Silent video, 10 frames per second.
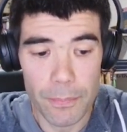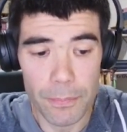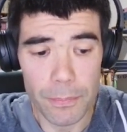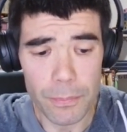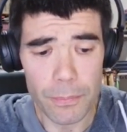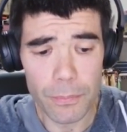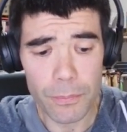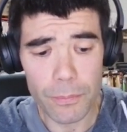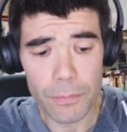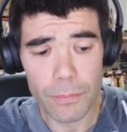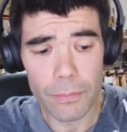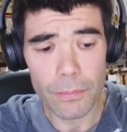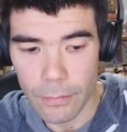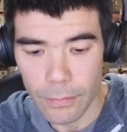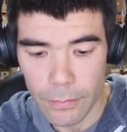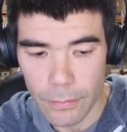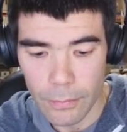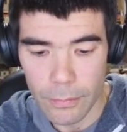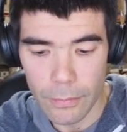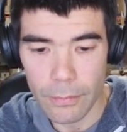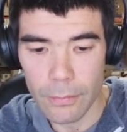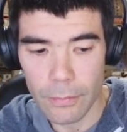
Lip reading: No one is speaking in this clip.